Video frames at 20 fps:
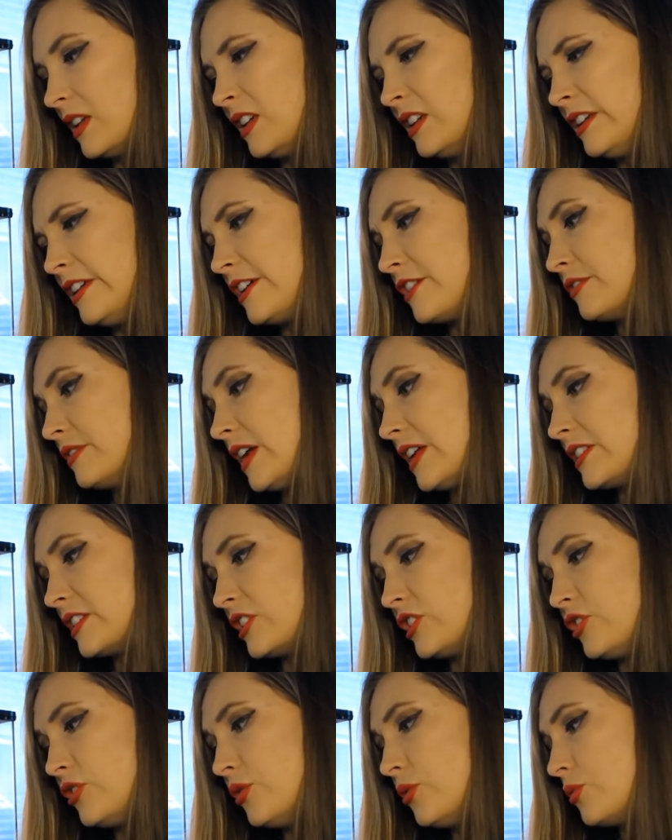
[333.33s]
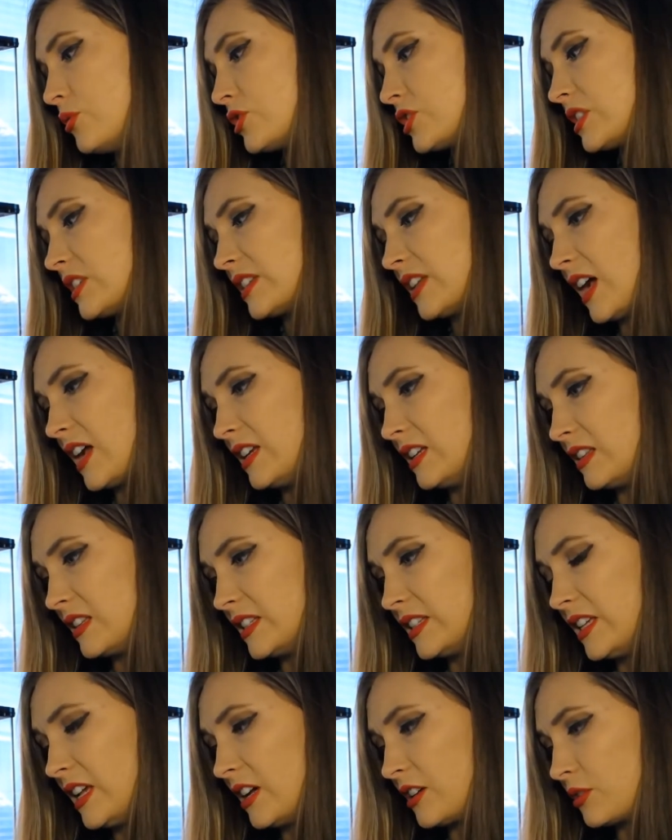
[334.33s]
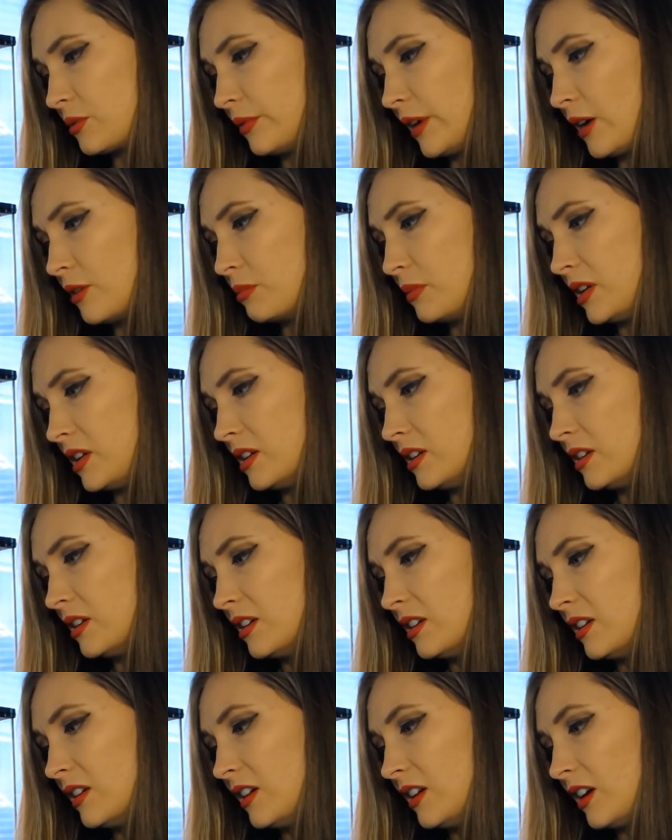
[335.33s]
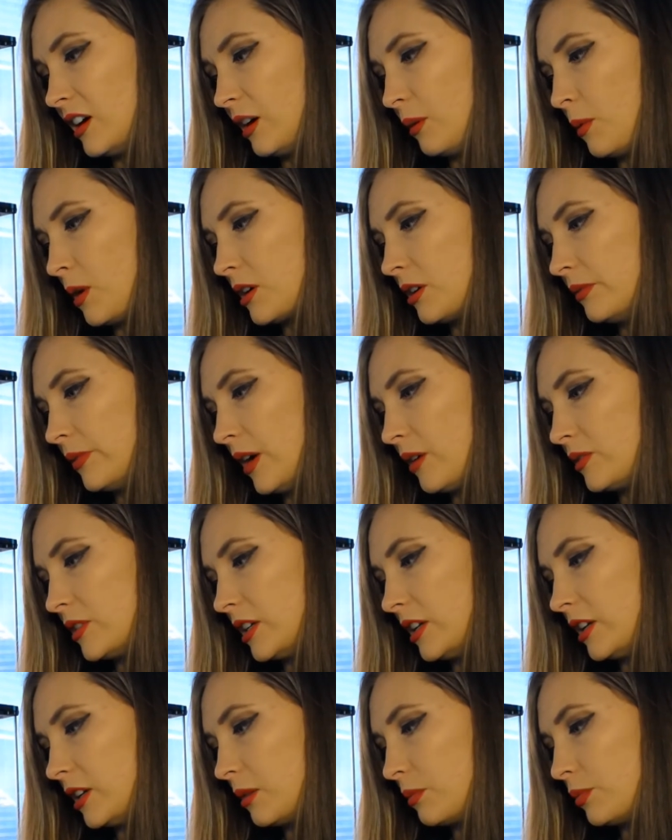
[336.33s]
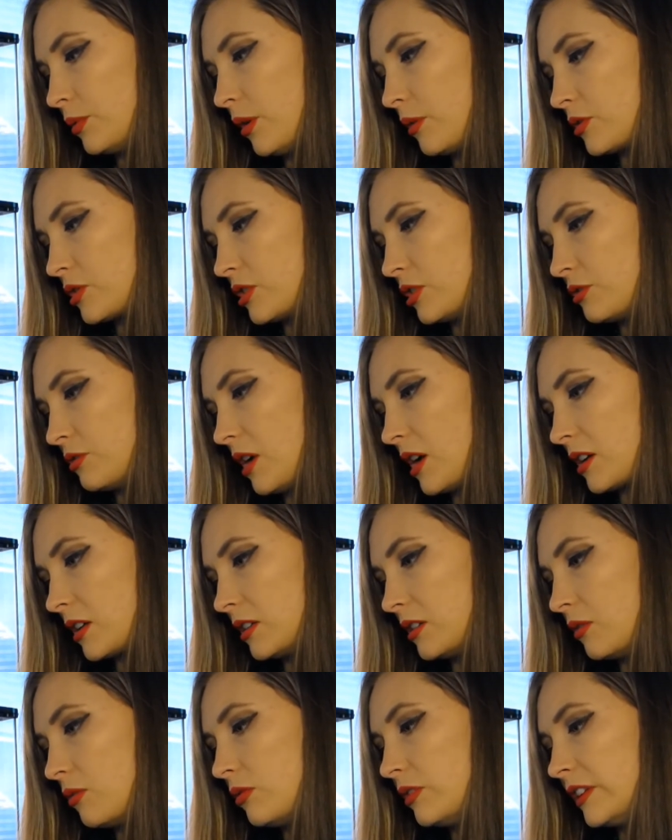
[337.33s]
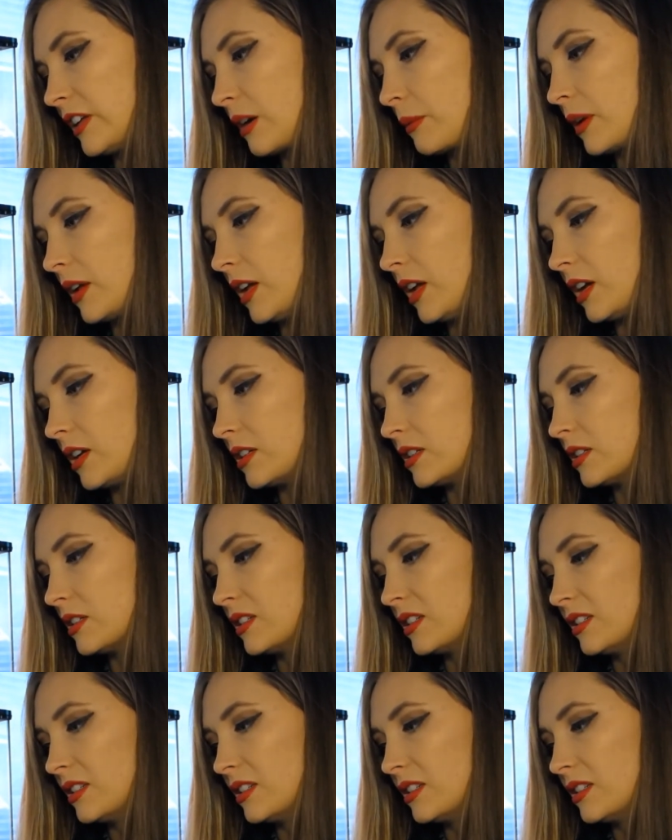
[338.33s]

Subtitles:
He creates a huge design in the sand around me. I walk around it and approach the dragon, holding out my hand.